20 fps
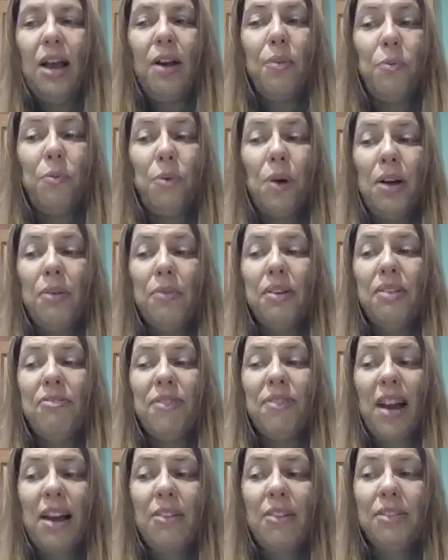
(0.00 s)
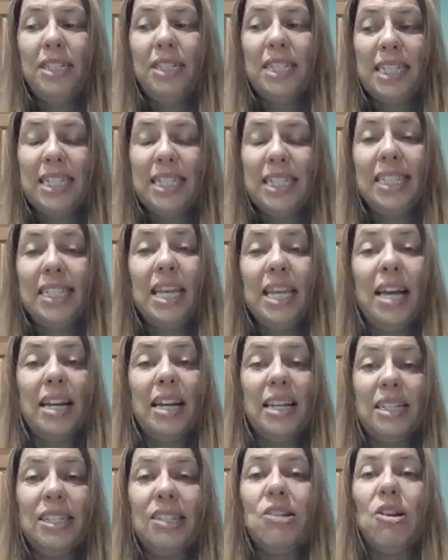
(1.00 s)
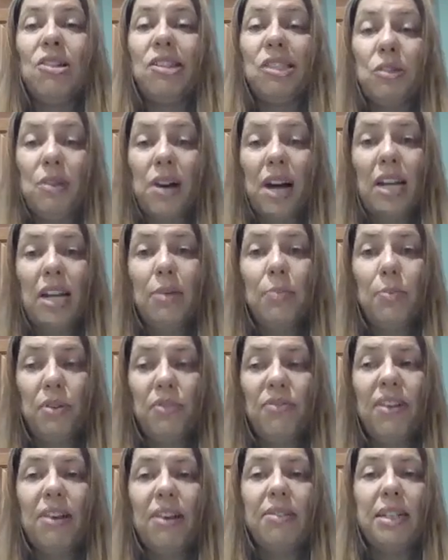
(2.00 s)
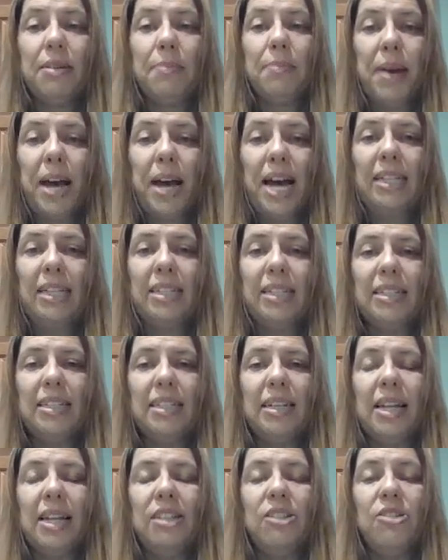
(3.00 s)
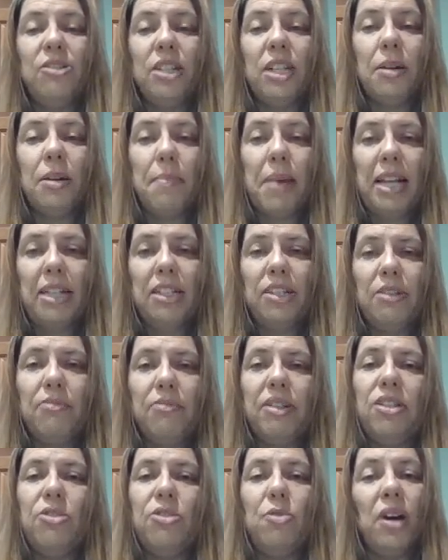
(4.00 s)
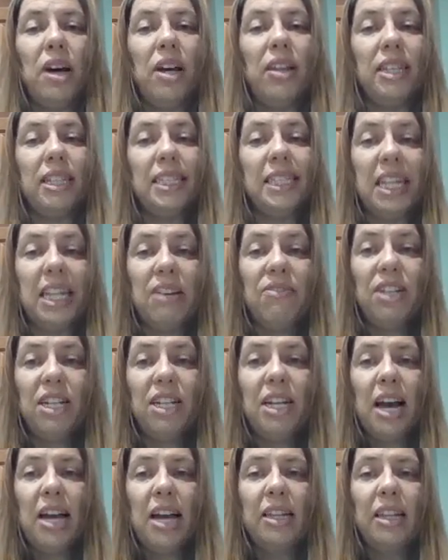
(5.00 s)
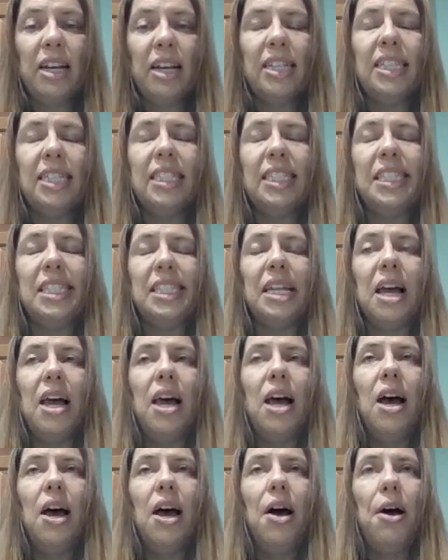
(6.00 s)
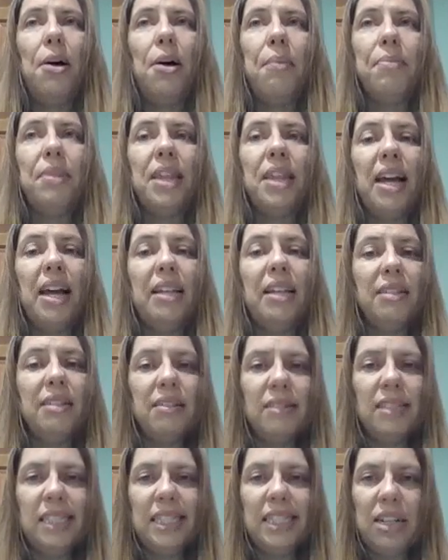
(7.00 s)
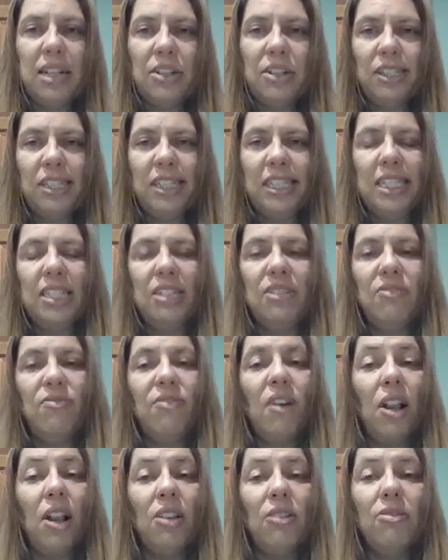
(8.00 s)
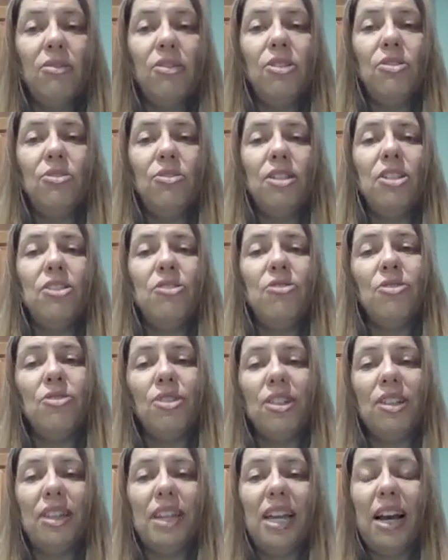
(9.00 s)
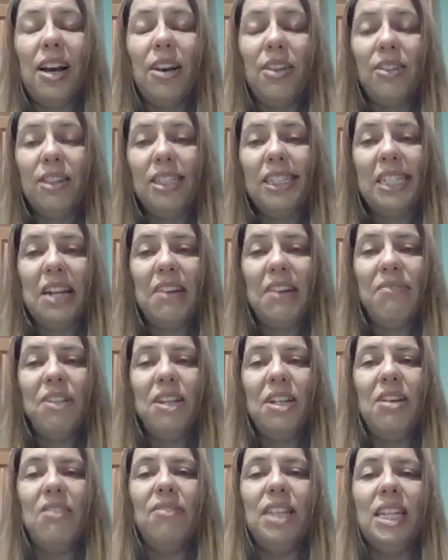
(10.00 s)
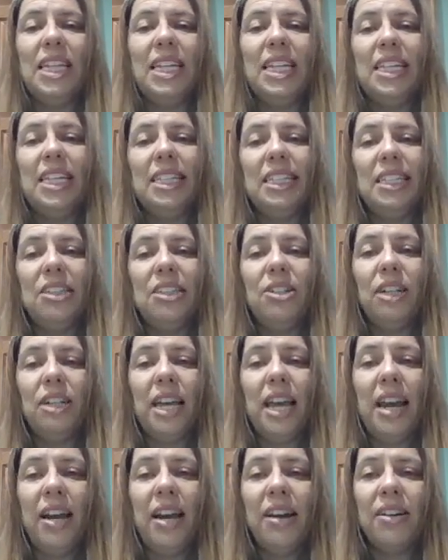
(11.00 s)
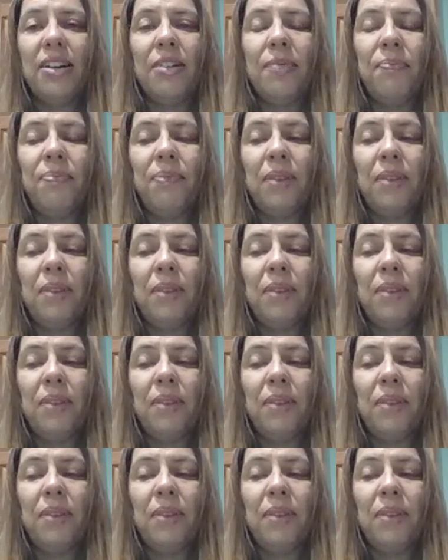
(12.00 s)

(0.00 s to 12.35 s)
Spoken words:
What we found is that it has also had a profound impact, as you can imagine, with new health and safety guidelines that centers need to follow to ensure the health and safety of the kids in their care.